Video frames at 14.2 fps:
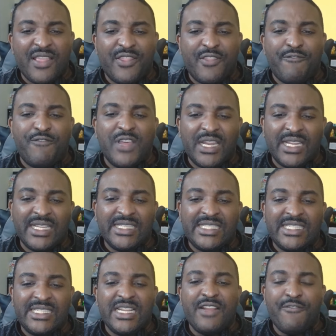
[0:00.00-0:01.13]
the villains
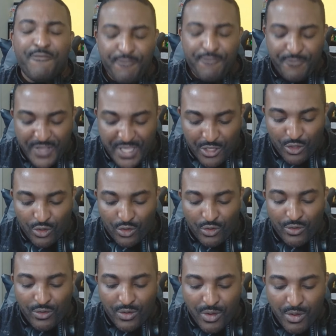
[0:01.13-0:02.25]
did feel